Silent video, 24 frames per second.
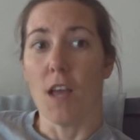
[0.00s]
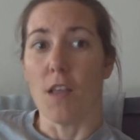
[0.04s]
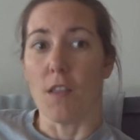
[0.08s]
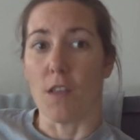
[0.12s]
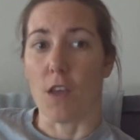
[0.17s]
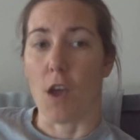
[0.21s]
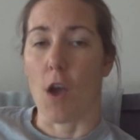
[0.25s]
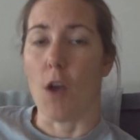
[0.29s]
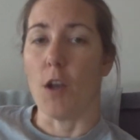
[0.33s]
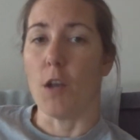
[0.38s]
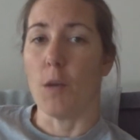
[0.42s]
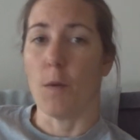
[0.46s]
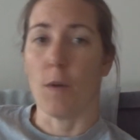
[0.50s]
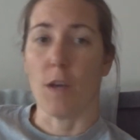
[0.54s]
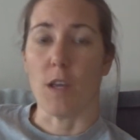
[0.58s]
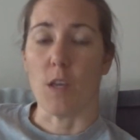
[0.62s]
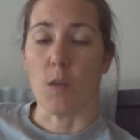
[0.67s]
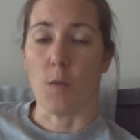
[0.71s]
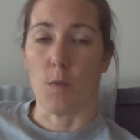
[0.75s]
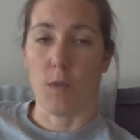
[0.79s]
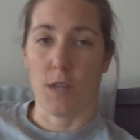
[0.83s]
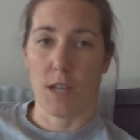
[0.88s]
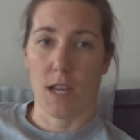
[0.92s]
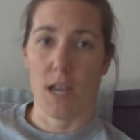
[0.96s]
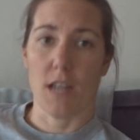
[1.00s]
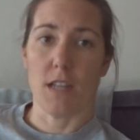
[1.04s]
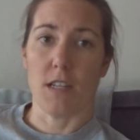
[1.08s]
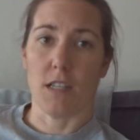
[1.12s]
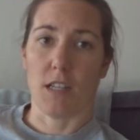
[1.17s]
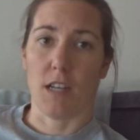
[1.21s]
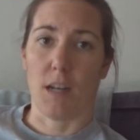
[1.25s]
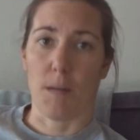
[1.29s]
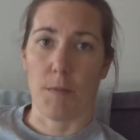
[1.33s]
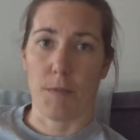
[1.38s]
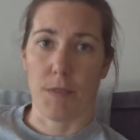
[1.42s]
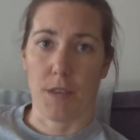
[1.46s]
The only way you would get into
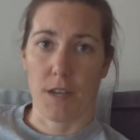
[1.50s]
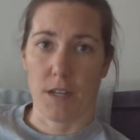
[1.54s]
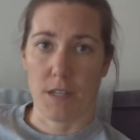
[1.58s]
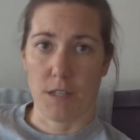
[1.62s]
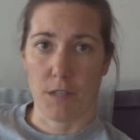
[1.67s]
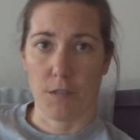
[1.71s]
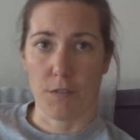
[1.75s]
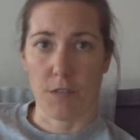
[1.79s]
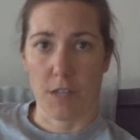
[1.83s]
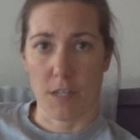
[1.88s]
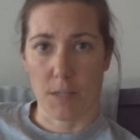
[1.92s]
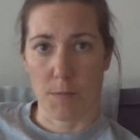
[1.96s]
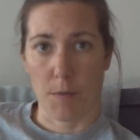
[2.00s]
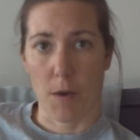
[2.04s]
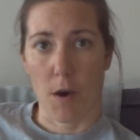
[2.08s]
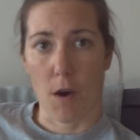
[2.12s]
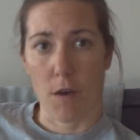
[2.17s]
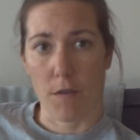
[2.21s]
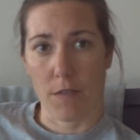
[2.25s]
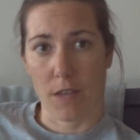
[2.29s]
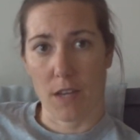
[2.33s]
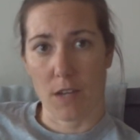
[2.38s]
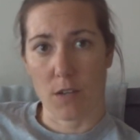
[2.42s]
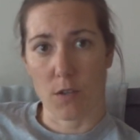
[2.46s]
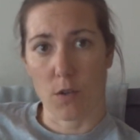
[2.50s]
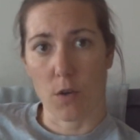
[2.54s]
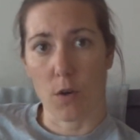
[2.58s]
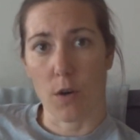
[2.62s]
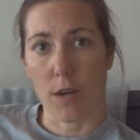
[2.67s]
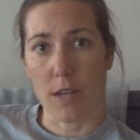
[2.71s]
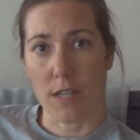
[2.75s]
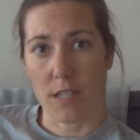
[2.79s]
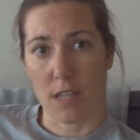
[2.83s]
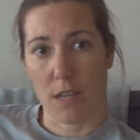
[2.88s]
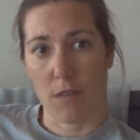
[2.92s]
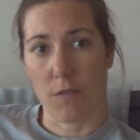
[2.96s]
Club 33 as part of that
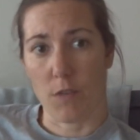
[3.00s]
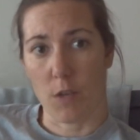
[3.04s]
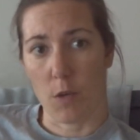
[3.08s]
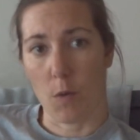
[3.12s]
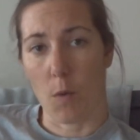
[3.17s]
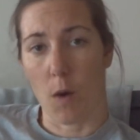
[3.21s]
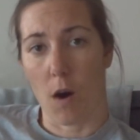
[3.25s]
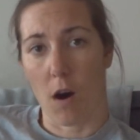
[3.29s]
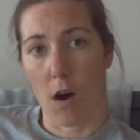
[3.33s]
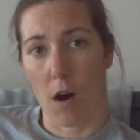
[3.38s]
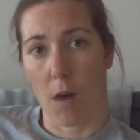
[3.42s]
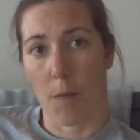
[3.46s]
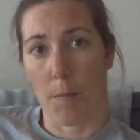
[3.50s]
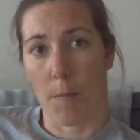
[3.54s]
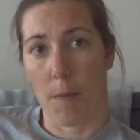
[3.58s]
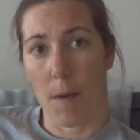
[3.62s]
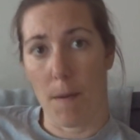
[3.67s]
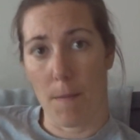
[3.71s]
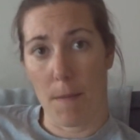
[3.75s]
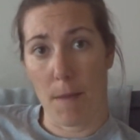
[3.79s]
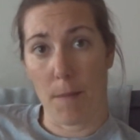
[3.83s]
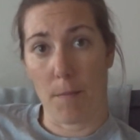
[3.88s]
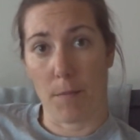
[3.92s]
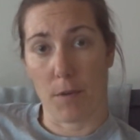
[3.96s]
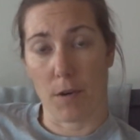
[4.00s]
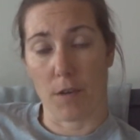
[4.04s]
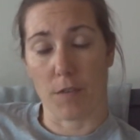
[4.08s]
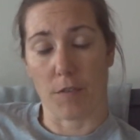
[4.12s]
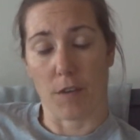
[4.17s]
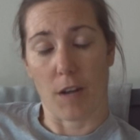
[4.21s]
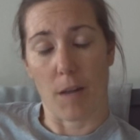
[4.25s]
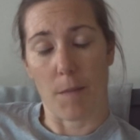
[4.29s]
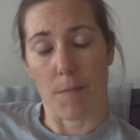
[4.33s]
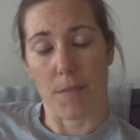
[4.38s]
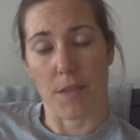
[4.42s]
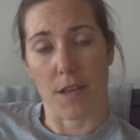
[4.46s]
tour is if you are a member of
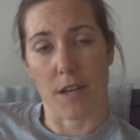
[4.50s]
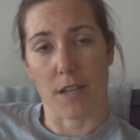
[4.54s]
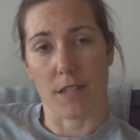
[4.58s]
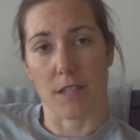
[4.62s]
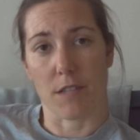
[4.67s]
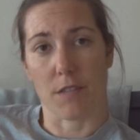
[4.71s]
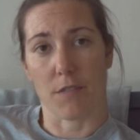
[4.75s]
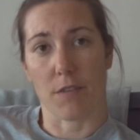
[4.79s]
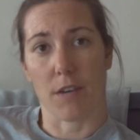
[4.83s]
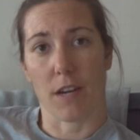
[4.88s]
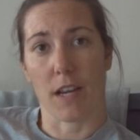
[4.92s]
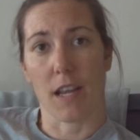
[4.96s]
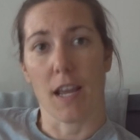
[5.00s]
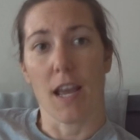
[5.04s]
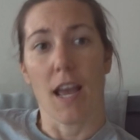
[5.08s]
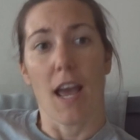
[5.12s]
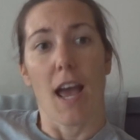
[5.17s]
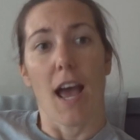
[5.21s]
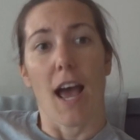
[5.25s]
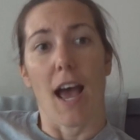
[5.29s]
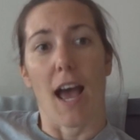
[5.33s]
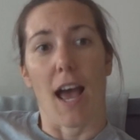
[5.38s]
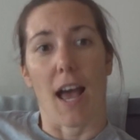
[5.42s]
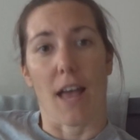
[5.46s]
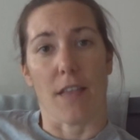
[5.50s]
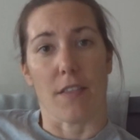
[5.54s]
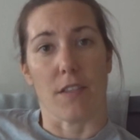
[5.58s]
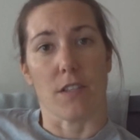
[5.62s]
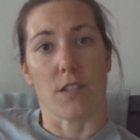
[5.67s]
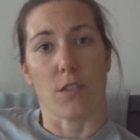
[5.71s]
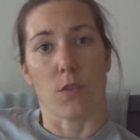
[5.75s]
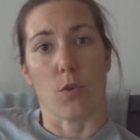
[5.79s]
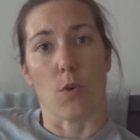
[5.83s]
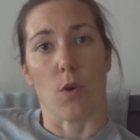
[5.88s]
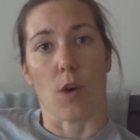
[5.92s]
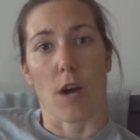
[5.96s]
Club 33, and the
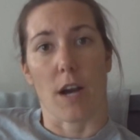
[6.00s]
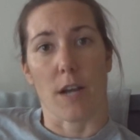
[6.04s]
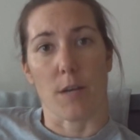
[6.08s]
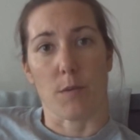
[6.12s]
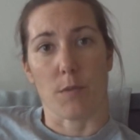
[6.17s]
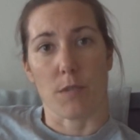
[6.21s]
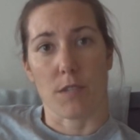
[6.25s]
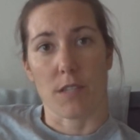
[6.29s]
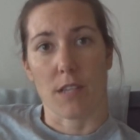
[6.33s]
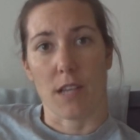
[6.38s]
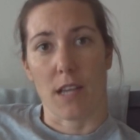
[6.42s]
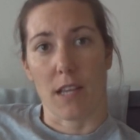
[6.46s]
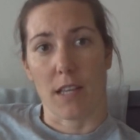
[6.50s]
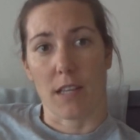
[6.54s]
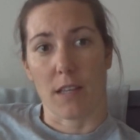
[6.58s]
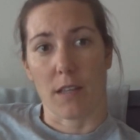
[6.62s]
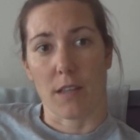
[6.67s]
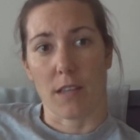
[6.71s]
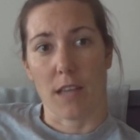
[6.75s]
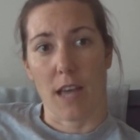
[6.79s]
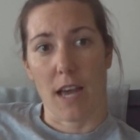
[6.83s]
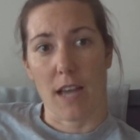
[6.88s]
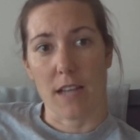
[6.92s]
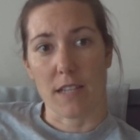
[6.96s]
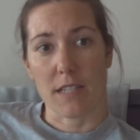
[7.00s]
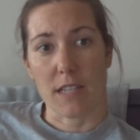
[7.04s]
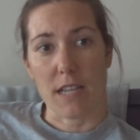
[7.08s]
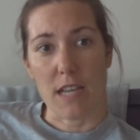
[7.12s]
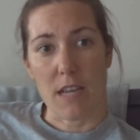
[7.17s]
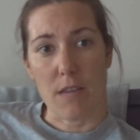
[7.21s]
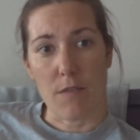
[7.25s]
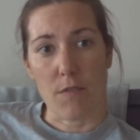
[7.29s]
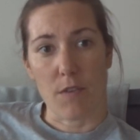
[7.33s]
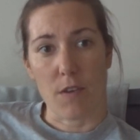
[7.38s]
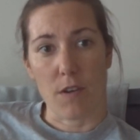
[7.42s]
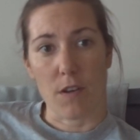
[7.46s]
tour guide was saying that
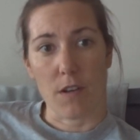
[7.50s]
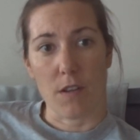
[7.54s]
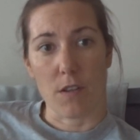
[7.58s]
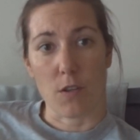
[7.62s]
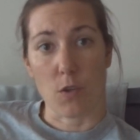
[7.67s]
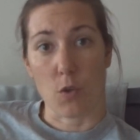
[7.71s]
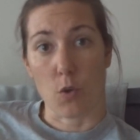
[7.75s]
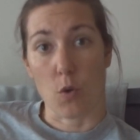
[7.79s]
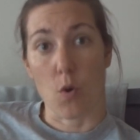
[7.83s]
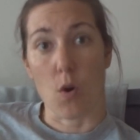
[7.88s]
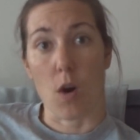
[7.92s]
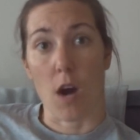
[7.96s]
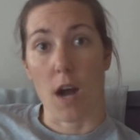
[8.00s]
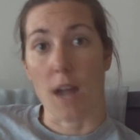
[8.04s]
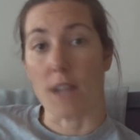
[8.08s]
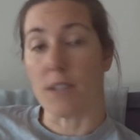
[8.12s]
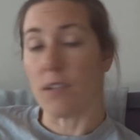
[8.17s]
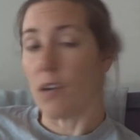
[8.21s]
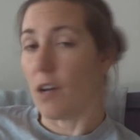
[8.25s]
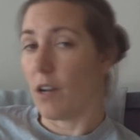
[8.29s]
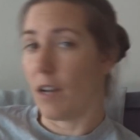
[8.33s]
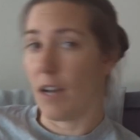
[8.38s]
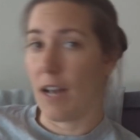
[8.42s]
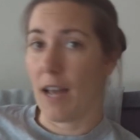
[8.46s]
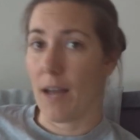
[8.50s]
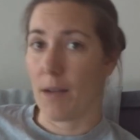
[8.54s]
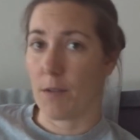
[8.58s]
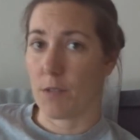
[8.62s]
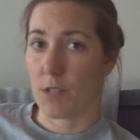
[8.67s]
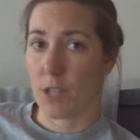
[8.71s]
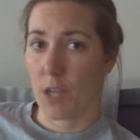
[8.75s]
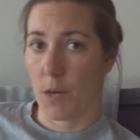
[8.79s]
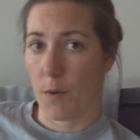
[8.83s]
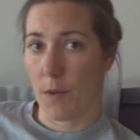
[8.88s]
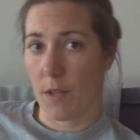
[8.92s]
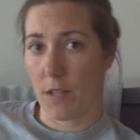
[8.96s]
even the tour guides aren't allowed
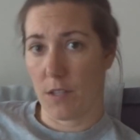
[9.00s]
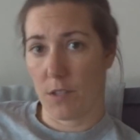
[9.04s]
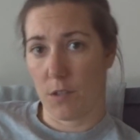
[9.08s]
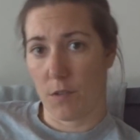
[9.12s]
to go in.